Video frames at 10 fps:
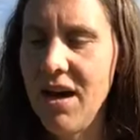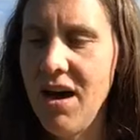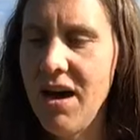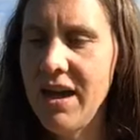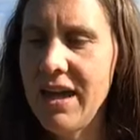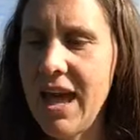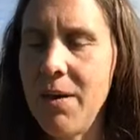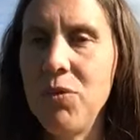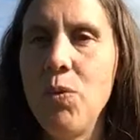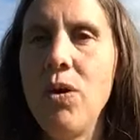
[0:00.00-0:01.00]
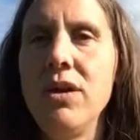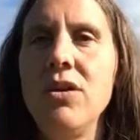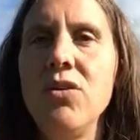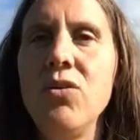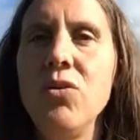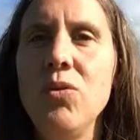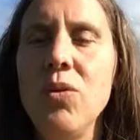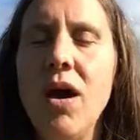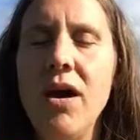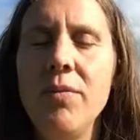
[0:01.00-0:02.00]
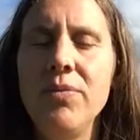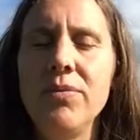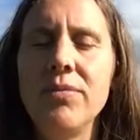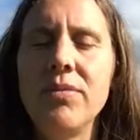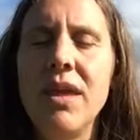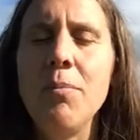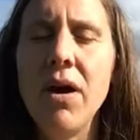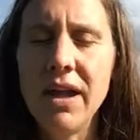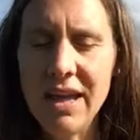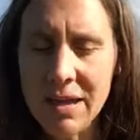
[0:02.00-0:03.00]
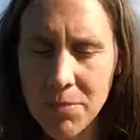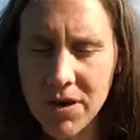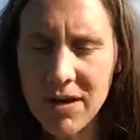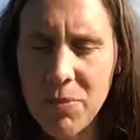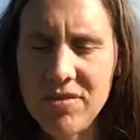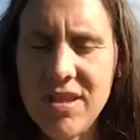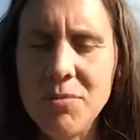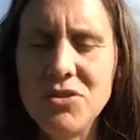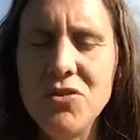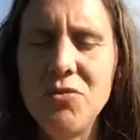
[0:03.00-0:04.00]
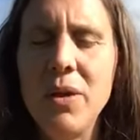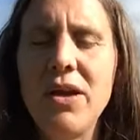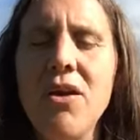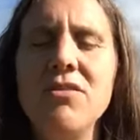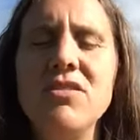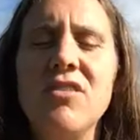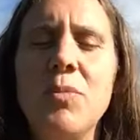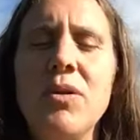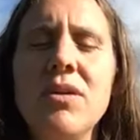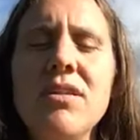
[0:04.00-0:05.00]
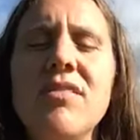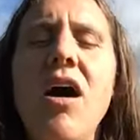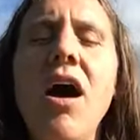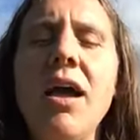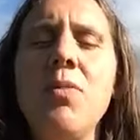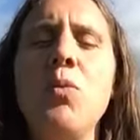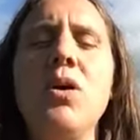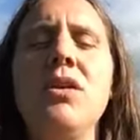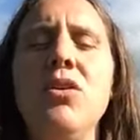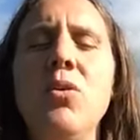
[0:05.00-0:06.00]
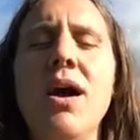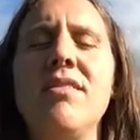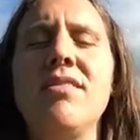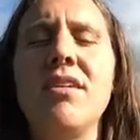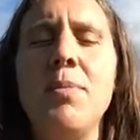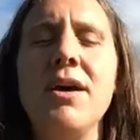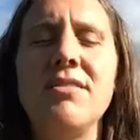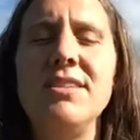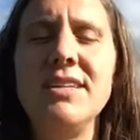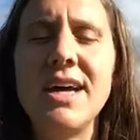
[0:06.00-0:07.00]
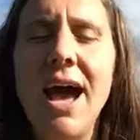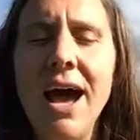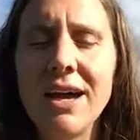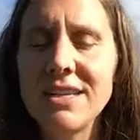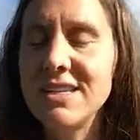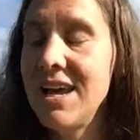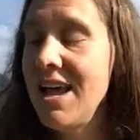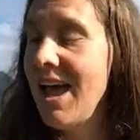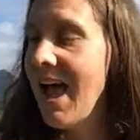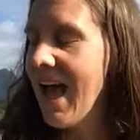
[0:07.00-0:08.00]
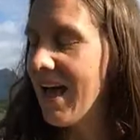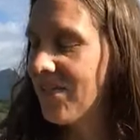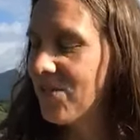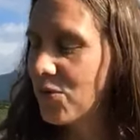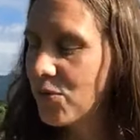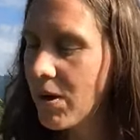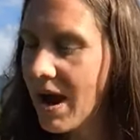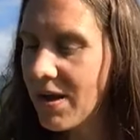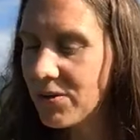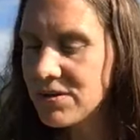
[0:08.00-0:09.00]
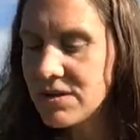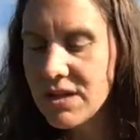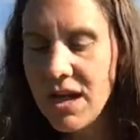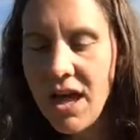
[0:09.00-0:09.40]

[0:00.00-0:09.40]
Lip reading: I am the one who, in my perception of my current experience, I am the one who has the capacity to act, and the ground